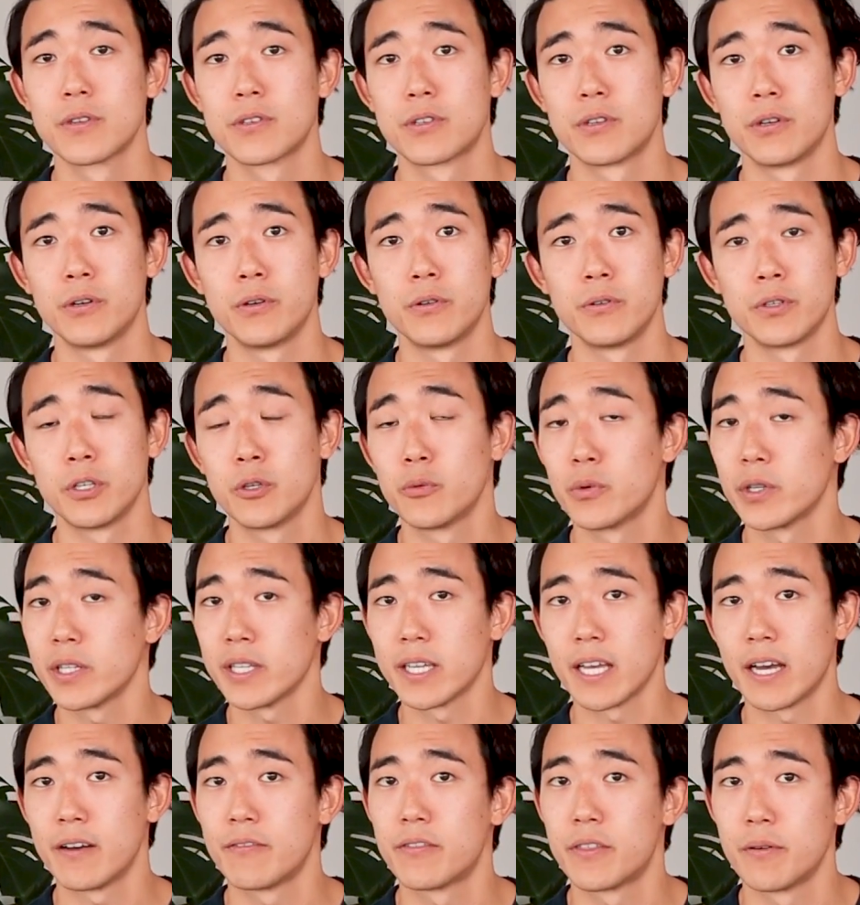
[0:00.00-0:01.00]
so you
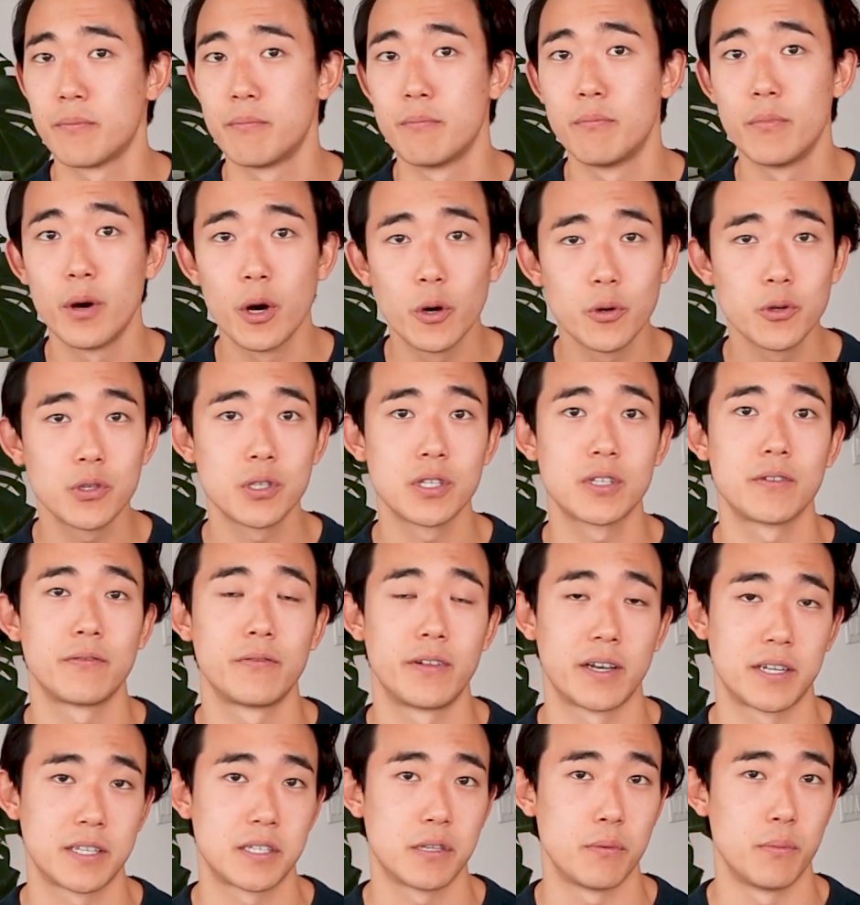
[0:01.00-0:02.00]
really have the most
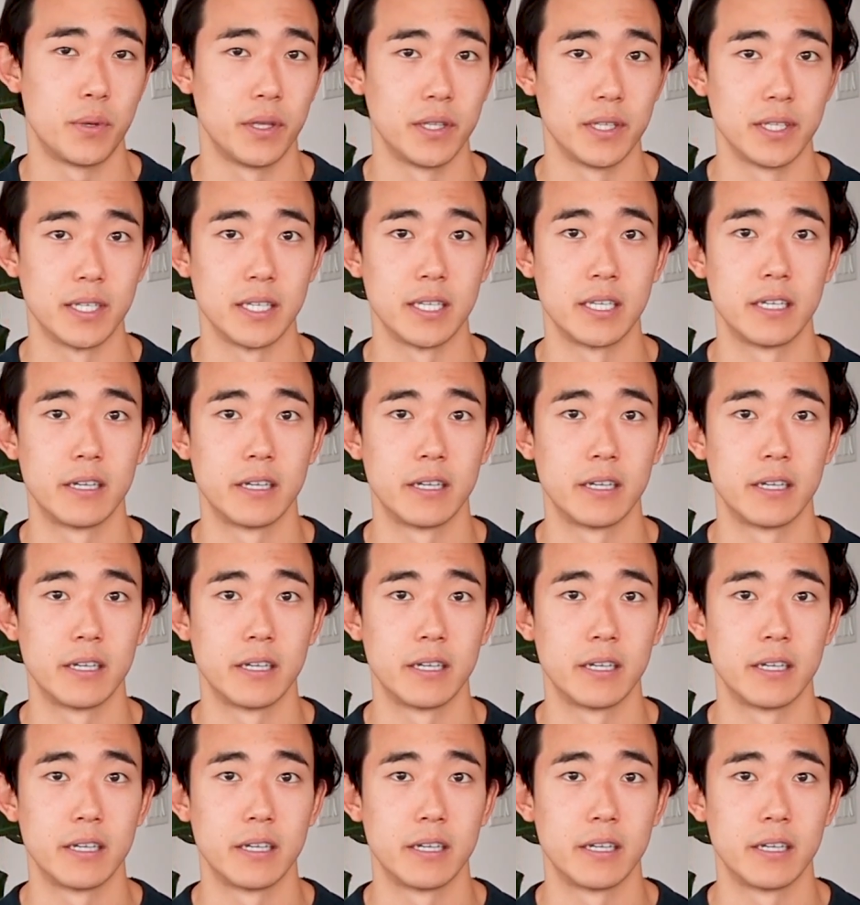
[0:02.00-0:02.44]
flexibility